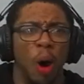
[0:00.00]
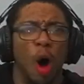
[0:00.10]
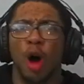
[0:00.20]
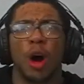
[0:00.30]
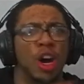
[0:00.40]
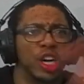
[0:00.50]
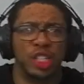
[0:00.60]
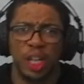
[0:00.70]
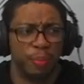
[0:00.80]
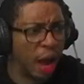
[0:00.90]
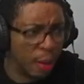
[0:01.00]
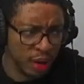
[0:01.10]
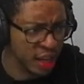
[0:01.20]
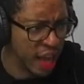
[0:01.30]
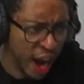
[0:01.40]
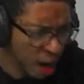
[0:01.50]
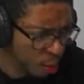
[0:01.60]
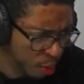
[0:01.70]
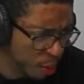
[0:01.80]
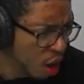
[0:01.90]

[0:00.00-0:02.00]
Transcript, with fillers: all her good shit probably in the album.